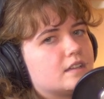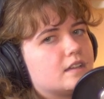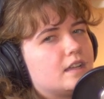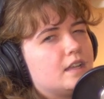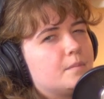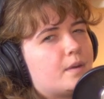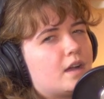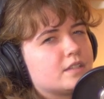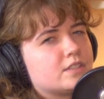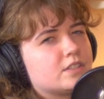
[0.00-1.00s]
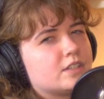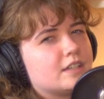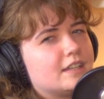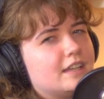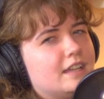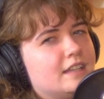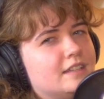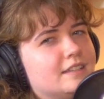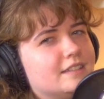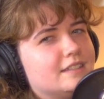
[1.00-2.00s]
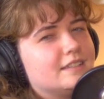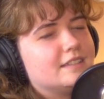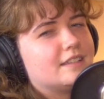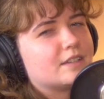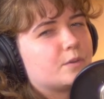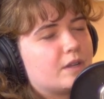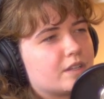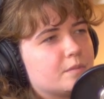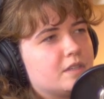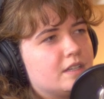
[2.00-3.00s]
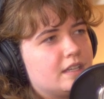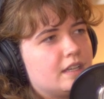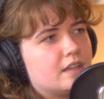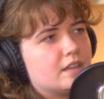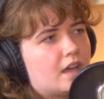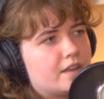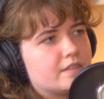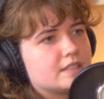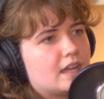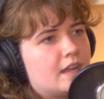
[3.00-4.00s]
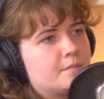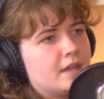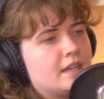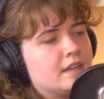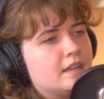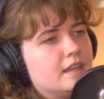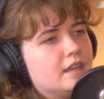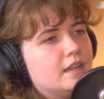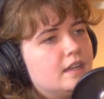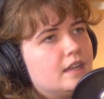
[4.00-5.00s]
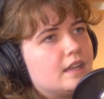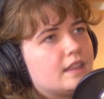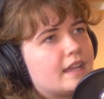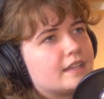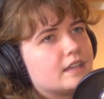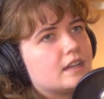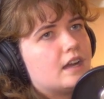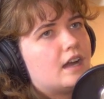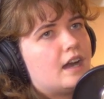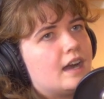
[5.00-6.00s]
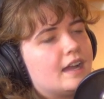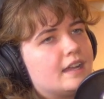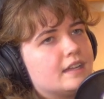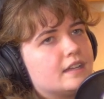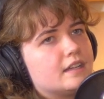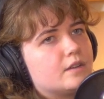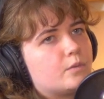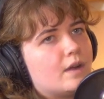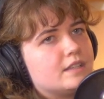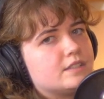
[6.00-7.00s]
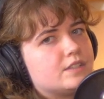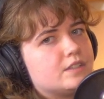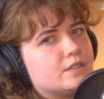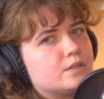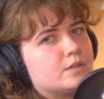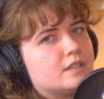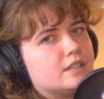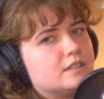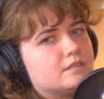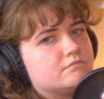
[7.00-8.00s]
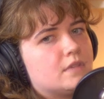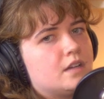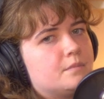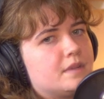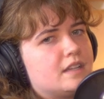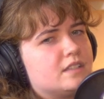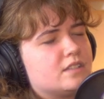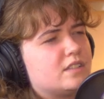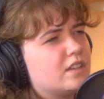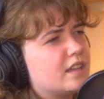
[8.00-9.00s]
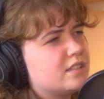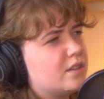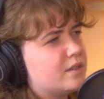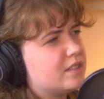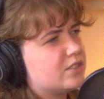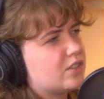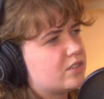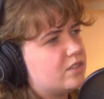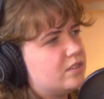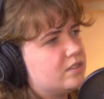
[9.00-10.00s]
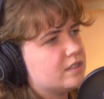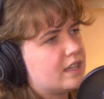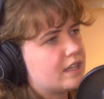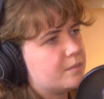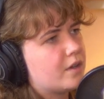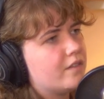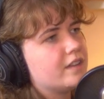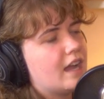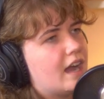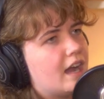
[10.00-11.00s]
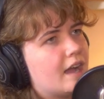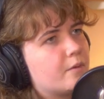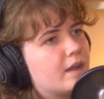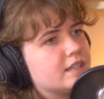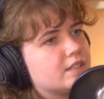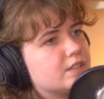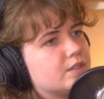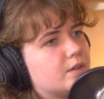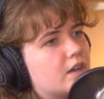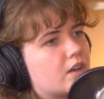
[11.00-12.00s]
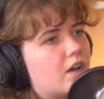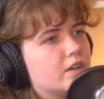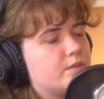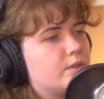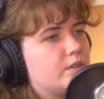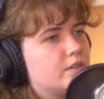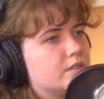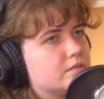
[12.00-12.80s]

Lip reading: an imposter in the queer community a lot of the time. And like I went to do you guys know Encircle, like in Provo? Yeah, I went to a carnival